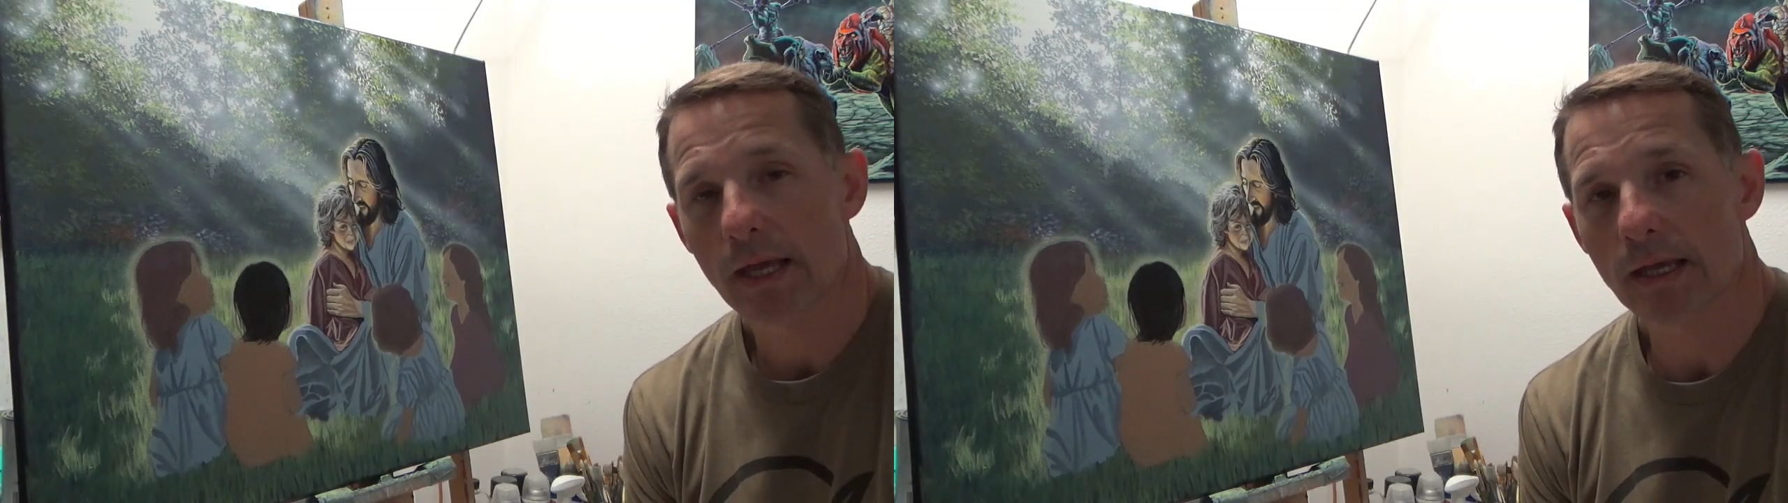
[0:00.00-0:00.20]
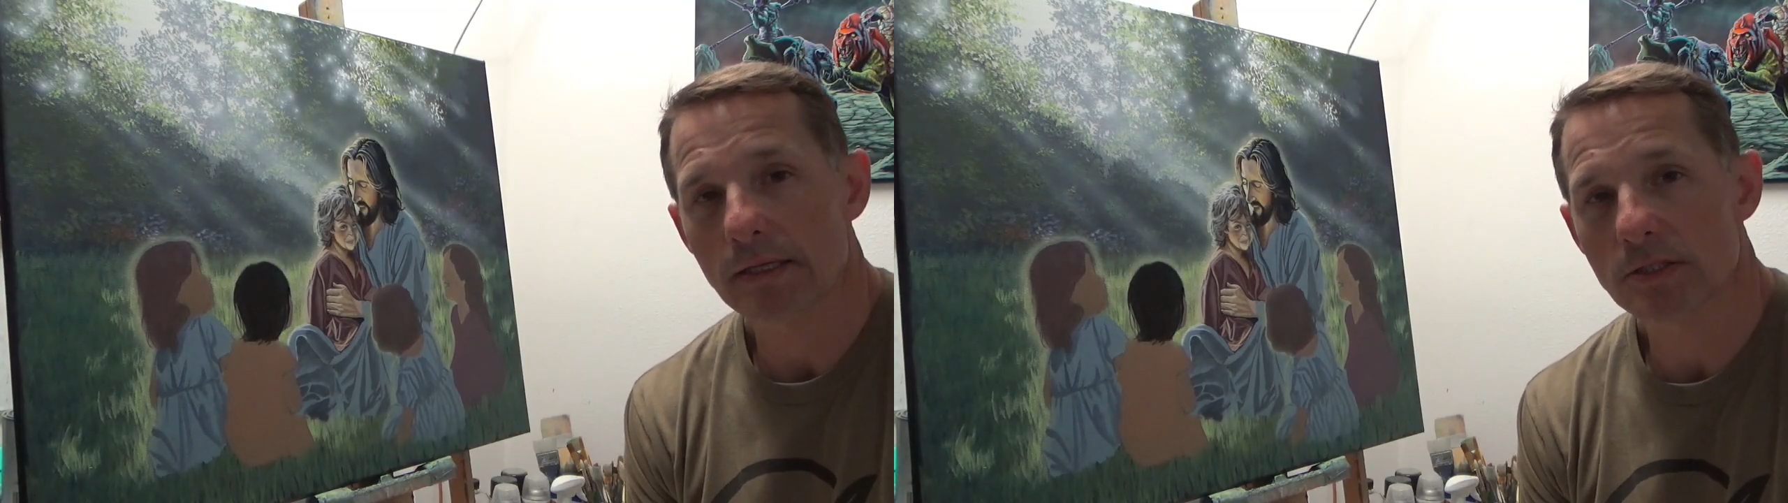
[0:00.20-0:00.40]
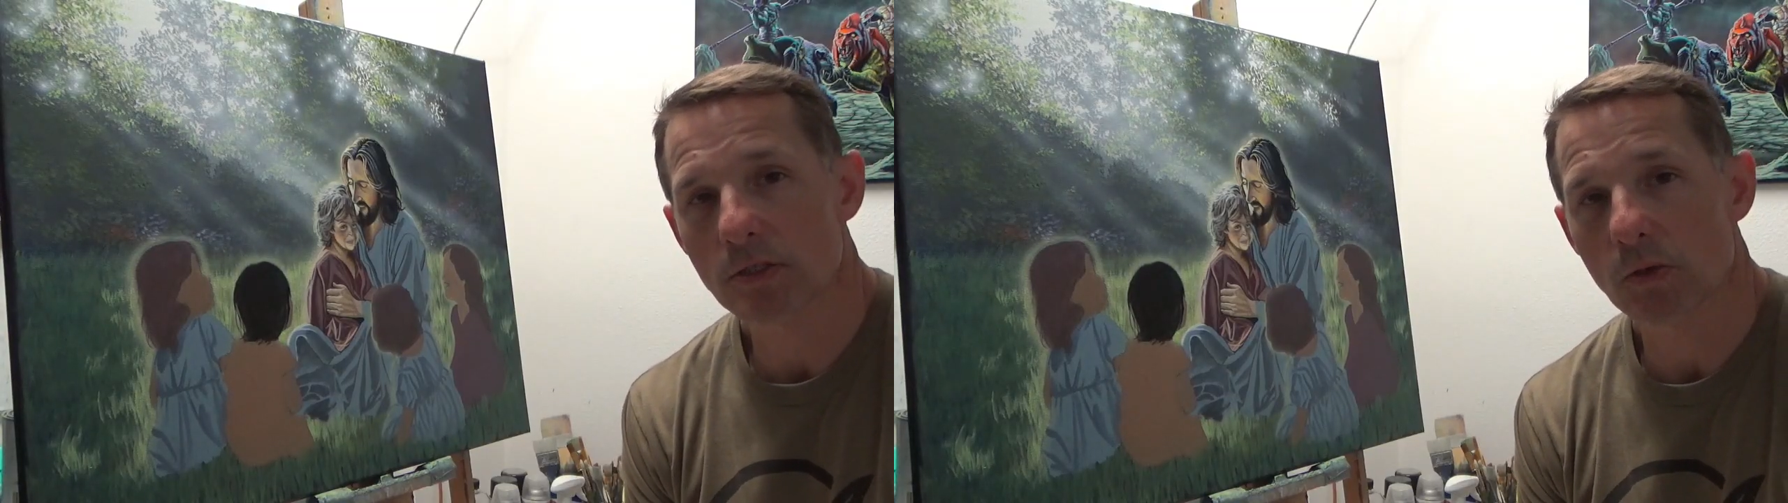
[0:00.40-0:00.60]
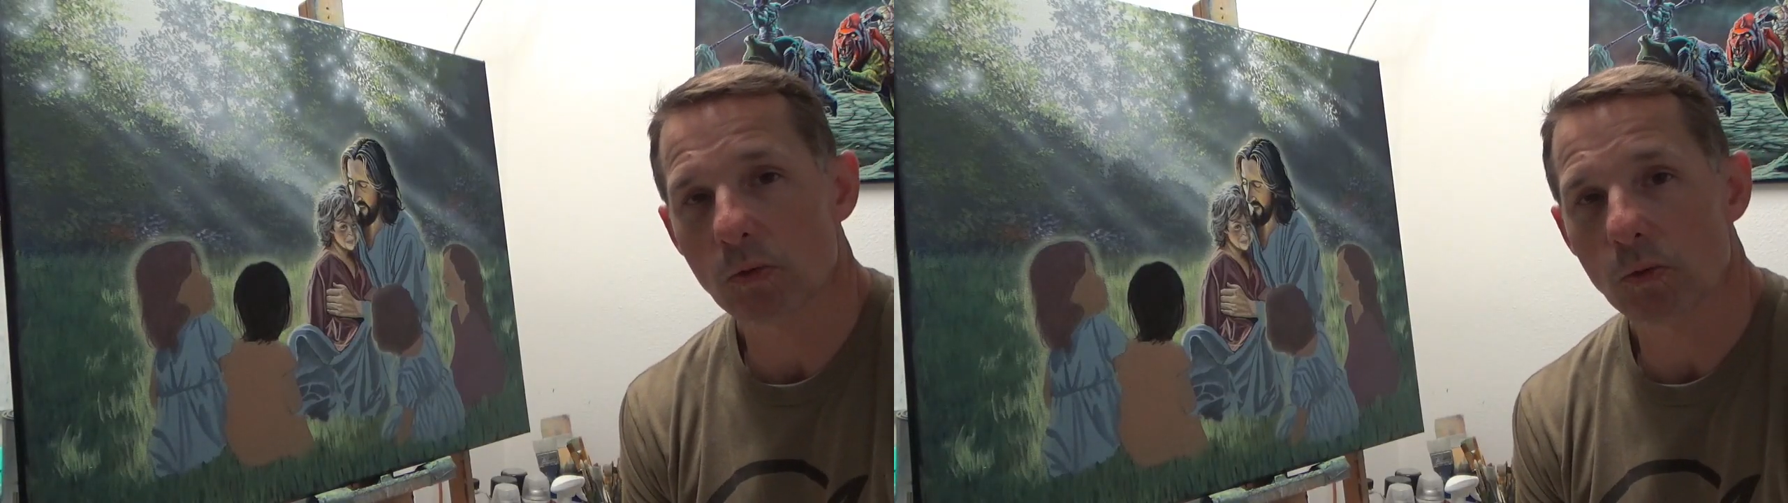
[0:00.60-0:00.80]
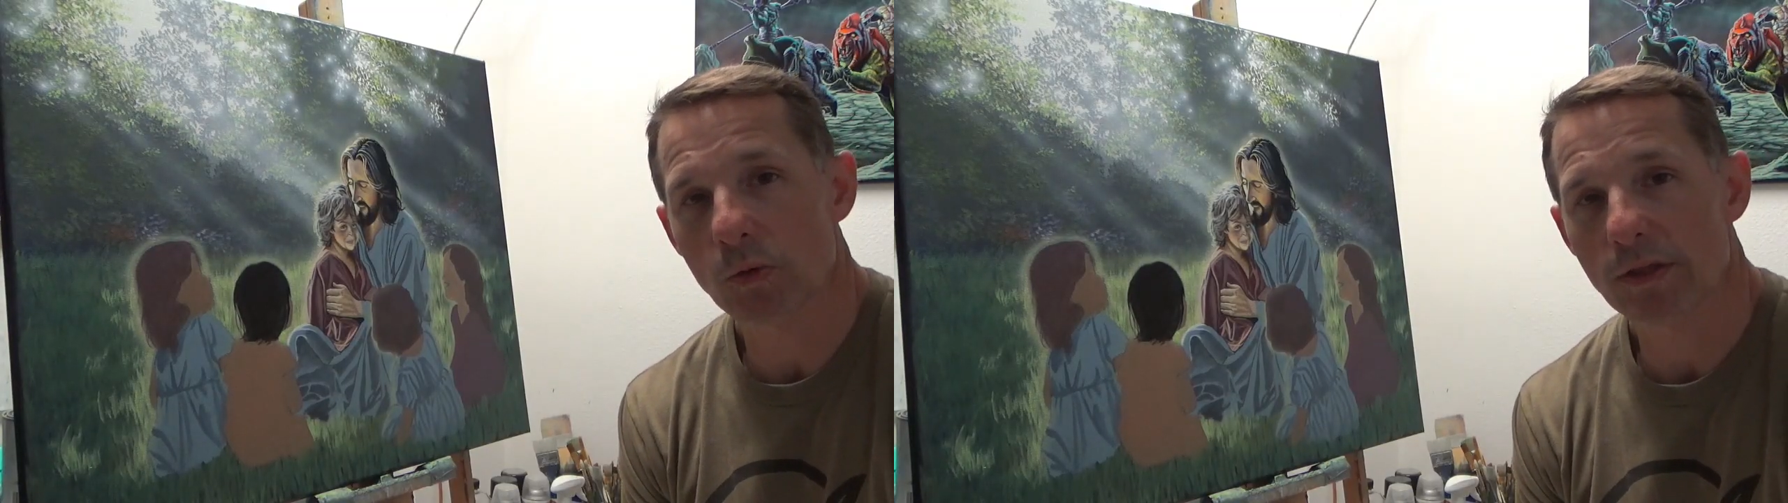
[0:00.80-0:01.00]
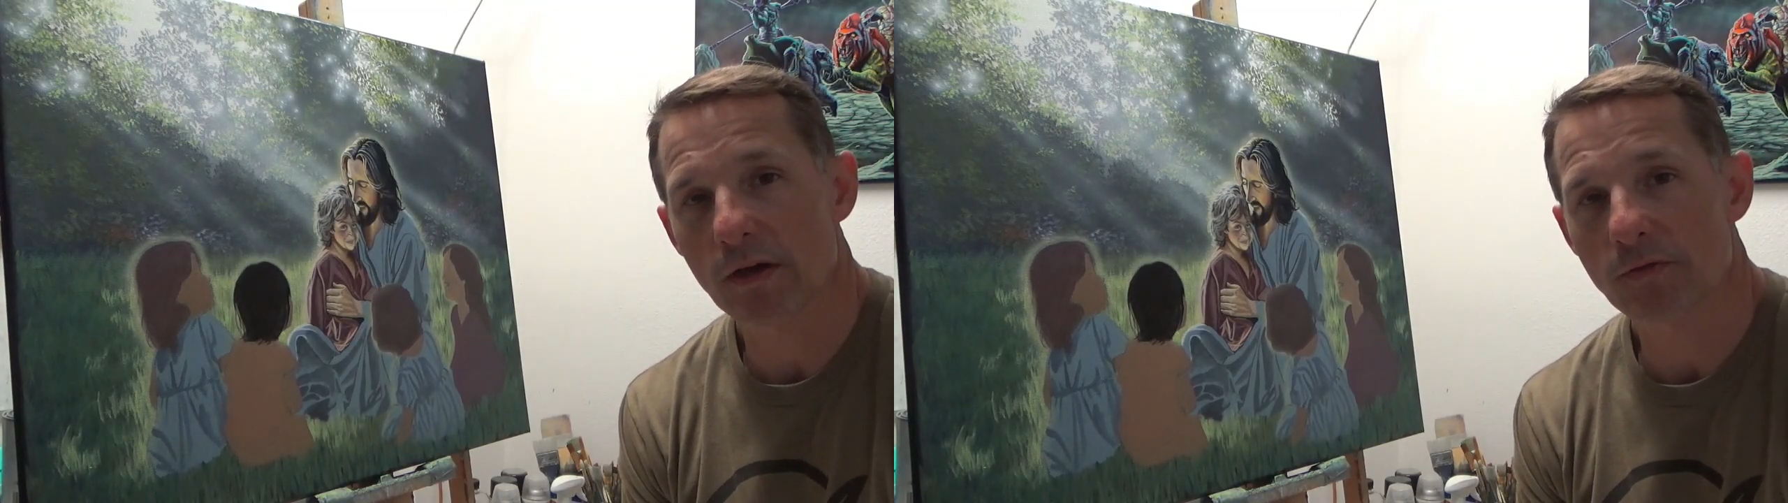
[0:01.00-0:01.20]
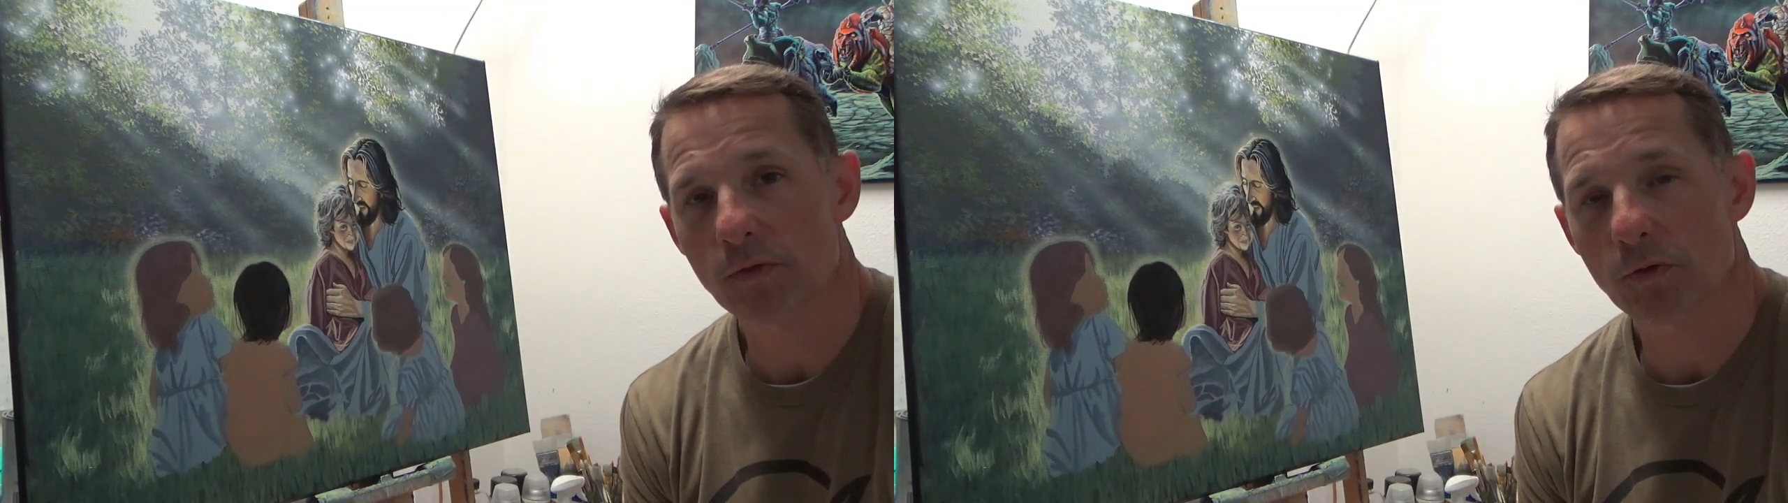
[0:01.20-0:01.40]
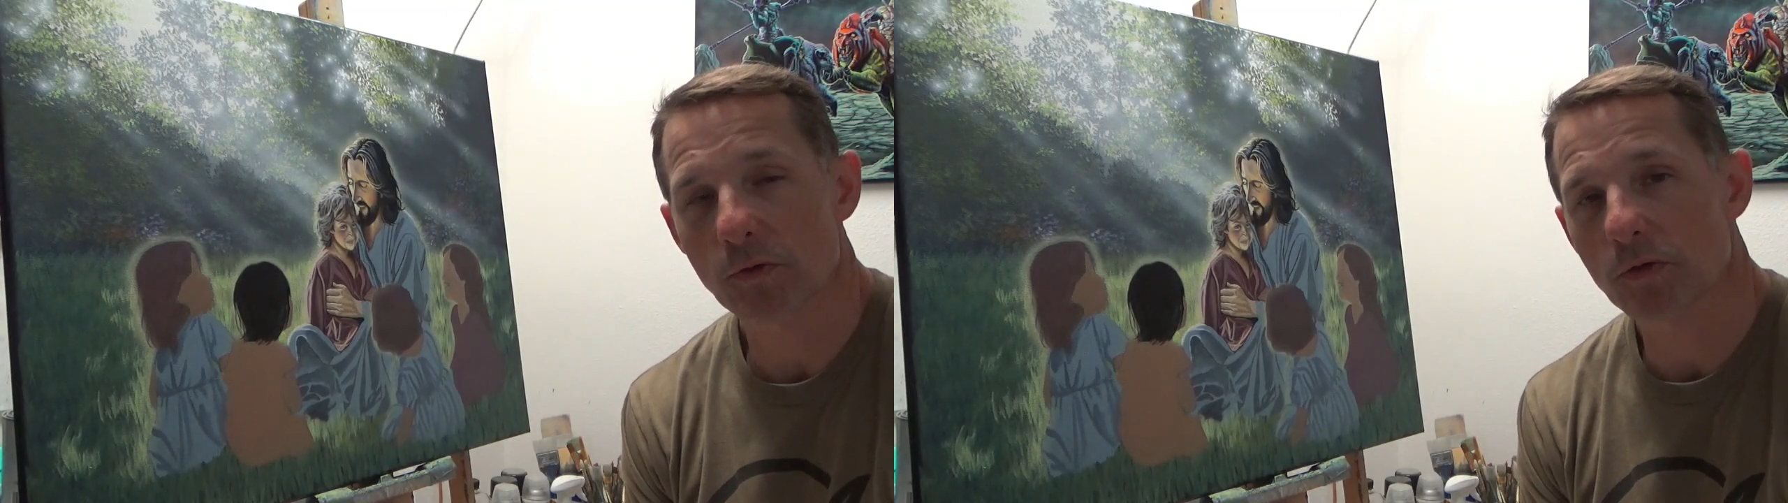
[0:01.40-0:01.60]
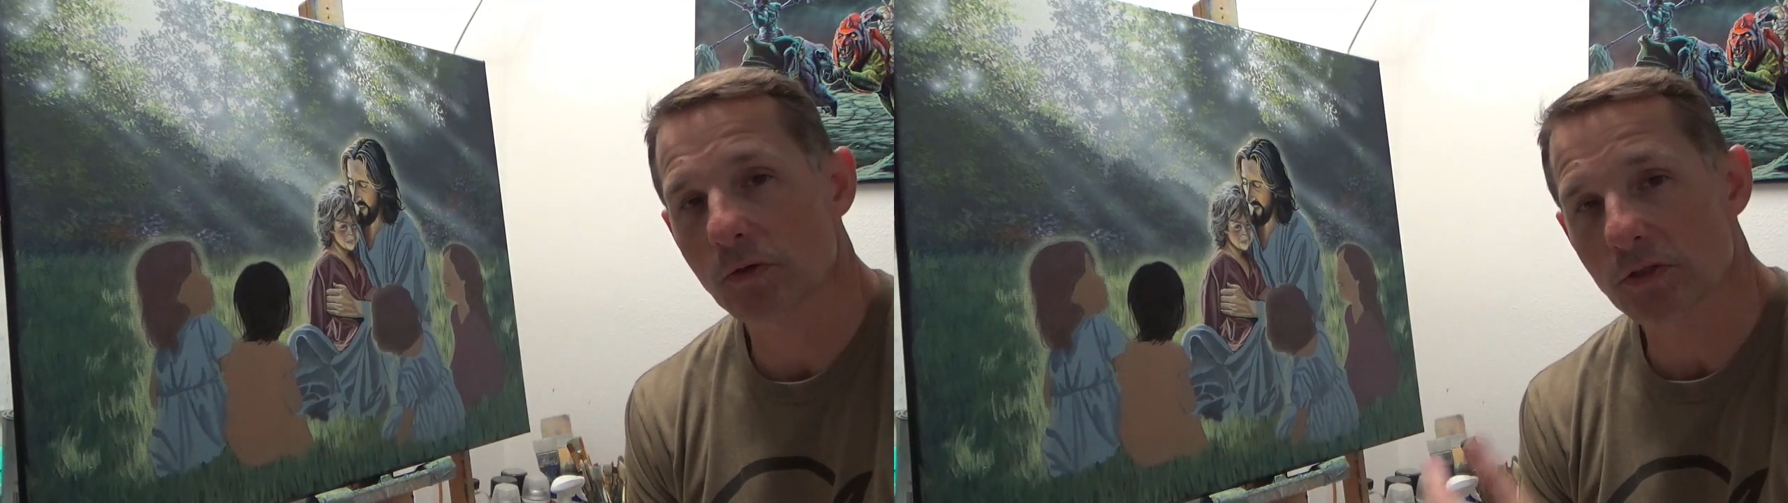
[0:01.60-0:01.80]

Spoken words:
and so without further ado,